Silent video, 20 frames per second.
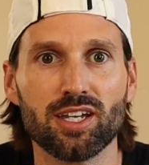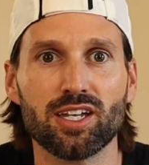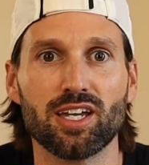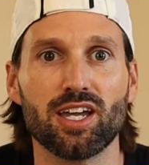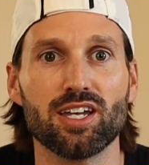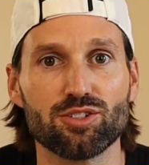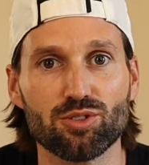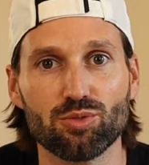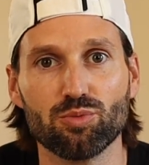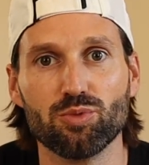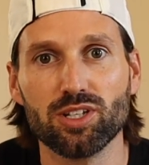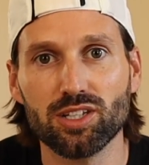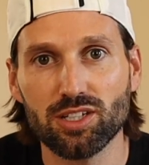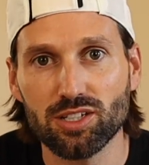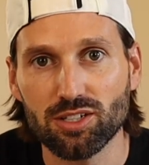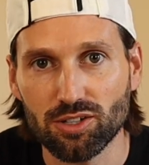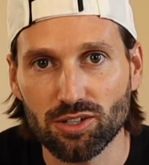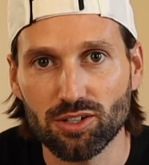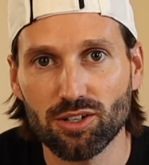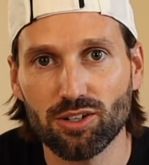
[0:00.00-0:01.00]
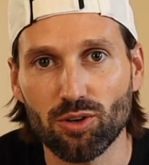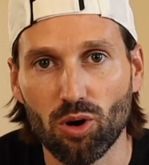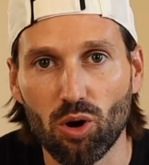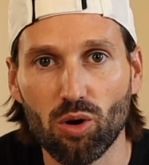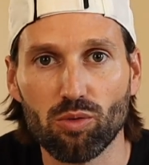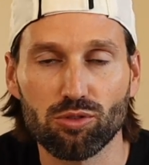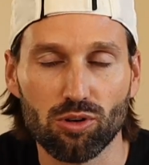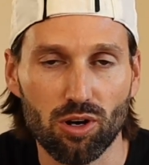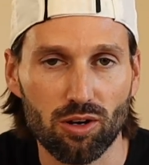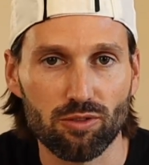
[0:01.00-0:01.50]
is a really good
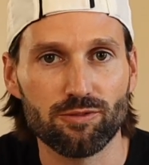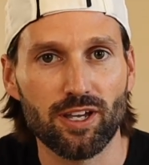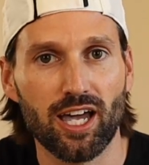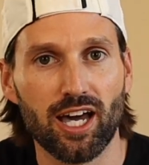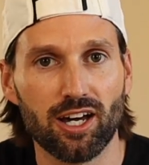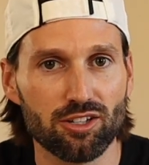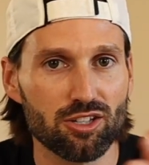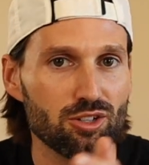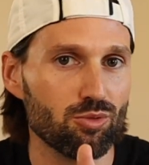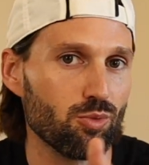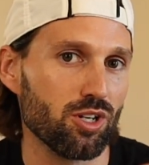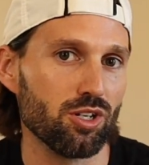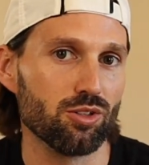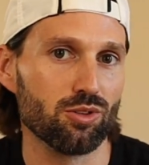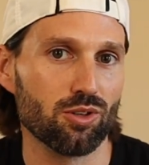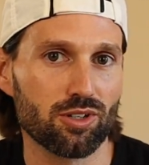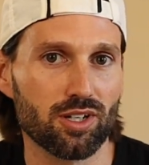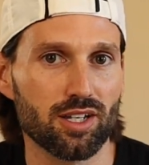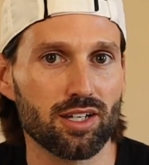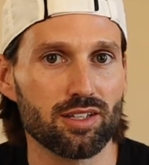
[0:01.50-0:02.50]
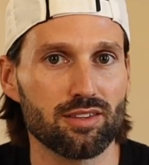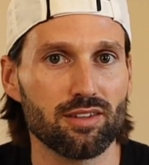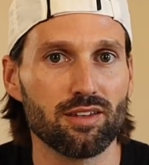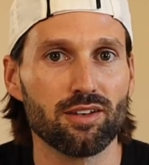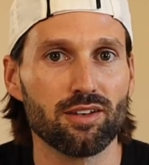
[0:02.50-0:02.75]
overall value when you look at